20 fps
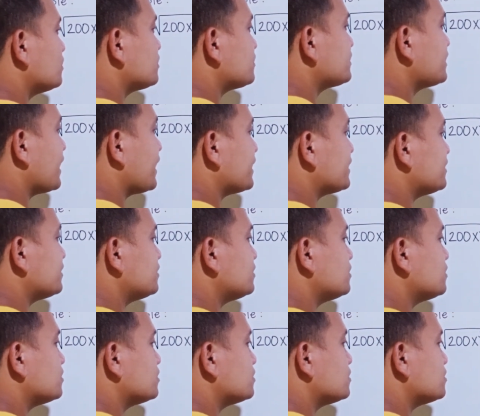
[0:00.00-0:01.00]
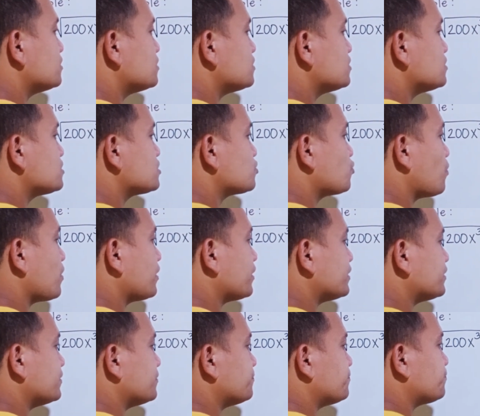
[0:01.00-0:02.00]
10
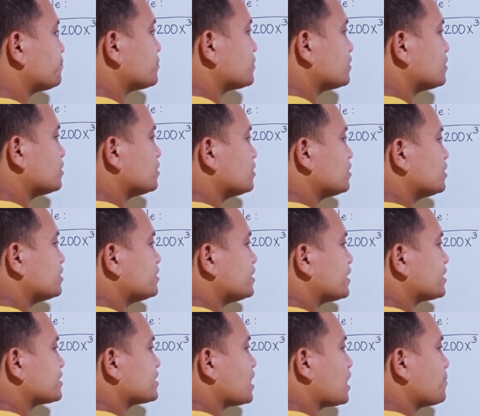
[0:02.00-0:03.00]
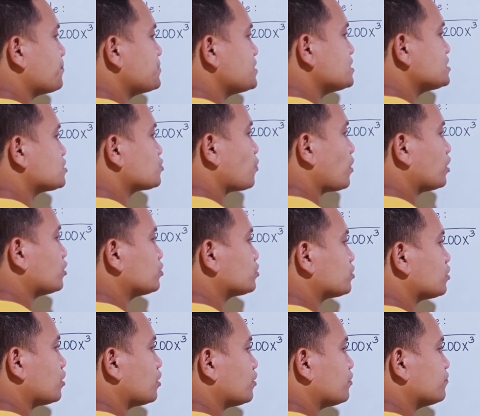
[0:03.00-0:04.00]
squared. Then copy square root
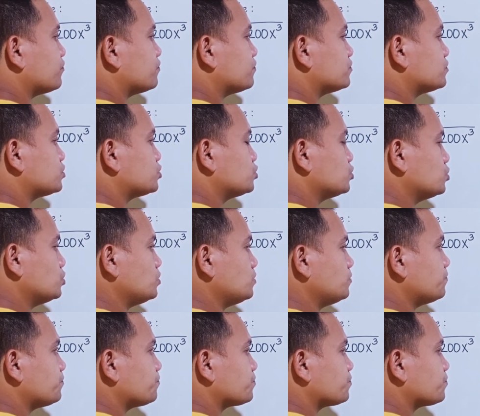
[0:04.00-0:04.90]
of 2